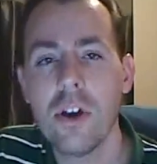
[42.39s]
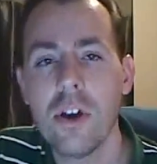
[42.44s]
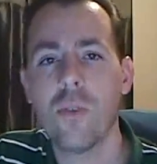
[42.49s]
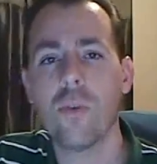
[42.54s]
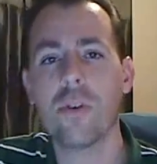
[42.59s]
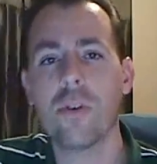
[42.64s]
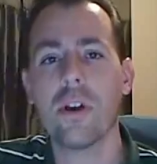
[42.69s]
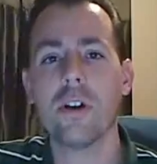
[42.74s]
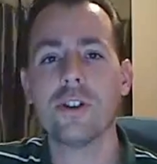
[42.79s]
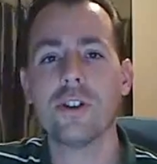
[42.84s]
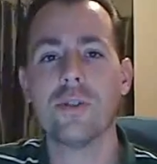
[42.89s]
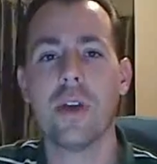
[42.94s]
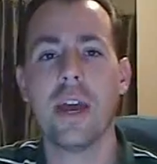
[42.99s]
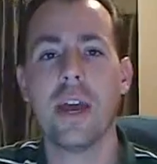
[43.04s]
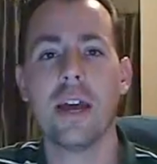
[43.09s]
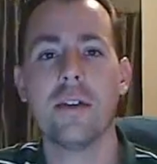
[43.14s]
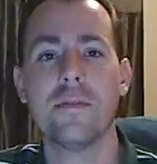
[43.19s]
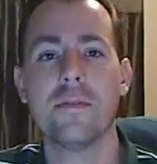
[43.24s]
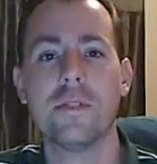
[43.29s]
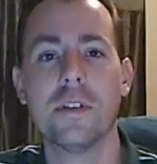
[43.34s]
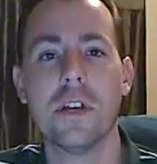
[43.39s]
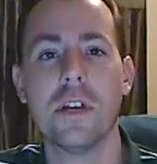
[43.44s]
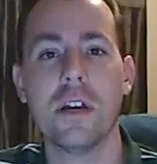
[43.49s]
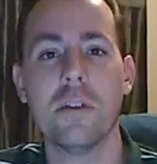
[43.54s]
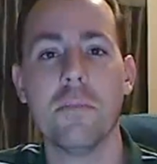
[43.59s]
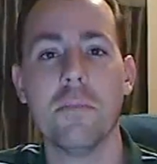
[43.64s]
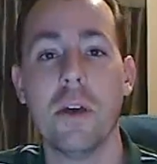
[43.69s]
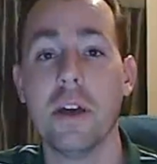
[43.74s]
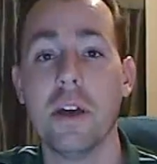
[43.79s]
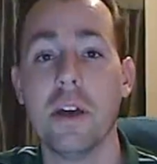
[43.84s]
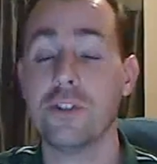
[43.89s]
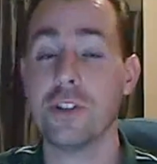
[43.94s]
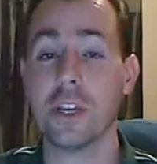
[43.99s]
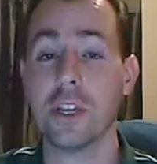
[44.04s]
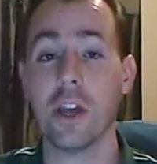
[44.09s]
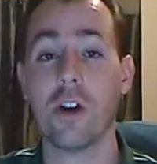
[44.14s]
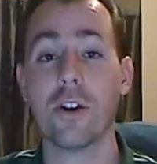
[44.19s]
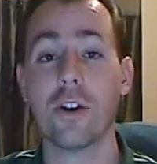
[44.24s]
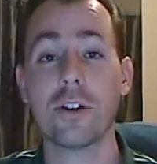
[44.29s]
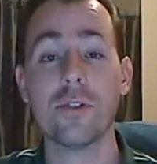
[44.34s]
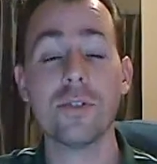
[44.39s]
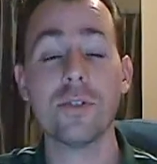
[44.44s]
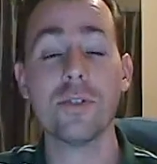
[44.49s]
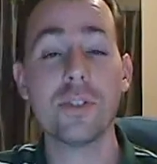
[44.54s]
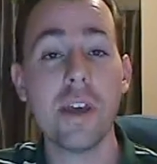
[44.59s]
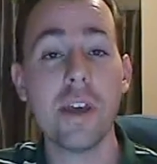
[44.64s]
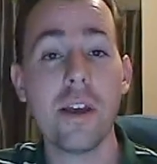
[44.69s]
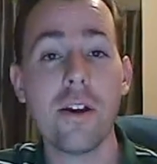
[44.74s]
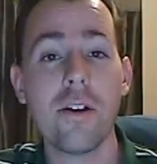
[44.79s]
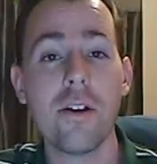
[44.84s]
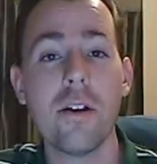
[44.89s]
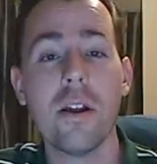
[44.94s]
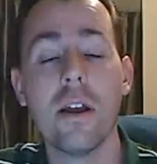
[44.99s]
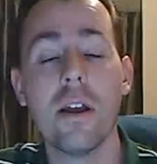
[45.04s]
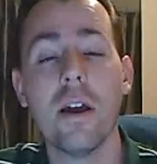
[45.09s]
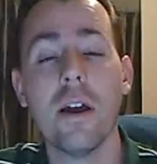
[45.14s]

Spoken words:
where we also have some interesting articles there.